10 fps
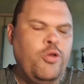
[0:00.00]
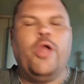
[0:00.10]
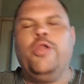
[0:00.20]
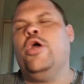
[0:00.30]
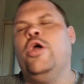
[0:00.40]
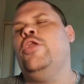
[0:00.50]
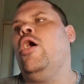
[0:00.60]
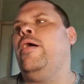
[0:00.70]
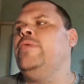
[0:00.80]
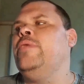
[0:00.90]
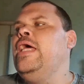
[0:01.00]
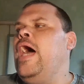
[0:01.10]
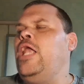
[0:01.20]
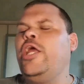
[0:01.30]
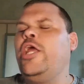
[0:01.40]
No,
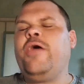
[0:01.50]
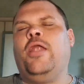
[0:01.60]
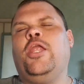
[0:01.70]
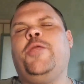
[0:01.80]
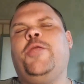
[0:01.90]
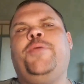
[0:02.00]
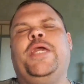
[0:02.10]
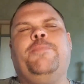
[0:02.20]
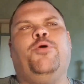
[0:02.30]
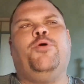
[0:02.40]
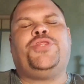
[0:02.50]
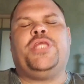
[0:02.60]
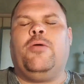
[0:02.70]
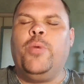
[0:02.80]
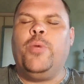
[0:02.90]
a lot of people
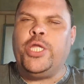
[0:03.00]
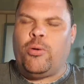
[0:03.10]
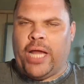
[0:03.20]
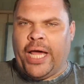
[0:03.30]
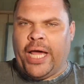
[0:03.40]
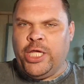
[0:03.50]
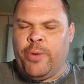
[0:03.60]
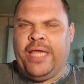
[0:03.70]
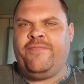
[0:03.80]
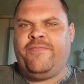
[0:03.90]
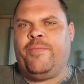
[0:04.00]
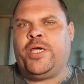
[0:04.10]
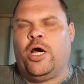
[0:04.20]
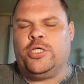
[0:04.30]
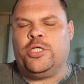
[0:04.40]
think we don't like UEFA
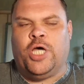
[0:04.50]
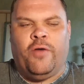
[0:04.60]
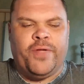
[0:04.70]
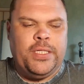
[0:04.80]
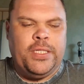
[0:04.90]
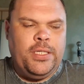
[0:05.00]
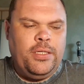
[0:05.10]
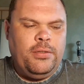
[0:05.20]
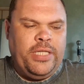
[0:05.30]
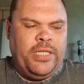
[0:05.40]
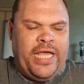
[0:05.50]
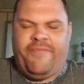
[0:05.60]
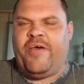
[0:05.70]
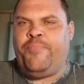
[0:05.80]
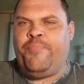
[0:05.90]
because of the
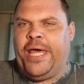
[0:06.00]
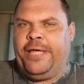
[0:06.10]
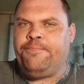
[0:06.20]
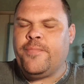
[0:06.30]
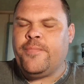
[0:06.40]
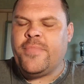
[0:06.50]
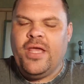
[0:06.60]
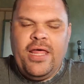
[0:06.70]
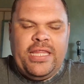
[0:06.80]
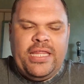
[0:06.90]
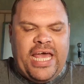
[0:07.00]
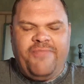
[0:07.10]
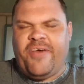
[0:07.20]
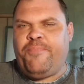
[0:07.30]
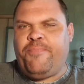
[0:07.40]
FFP. The
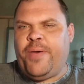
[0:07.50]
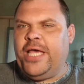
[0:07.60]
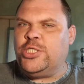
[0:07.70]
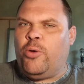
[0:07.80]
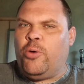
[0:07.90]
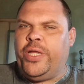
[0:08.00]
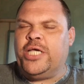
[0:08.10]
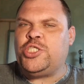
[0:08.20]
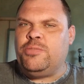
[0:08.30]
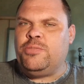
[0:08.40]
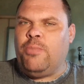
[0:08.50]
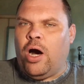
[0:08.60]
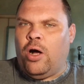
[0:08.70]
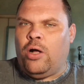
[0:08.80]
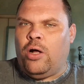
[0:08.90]
FFP is only a
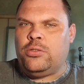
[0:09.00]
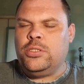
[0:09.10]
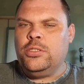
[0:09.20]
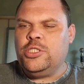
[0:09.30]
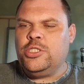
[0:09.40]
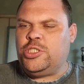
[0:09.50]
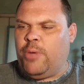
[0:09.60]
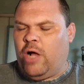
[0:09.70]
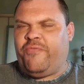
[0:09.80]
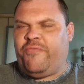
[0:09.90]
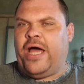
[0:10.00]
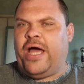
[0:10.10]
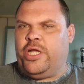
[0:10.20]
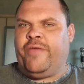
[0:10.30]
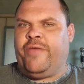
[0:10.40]
small
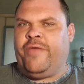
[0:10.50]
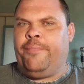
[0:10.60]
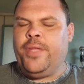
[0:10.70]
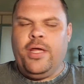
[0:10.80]
fraction of it.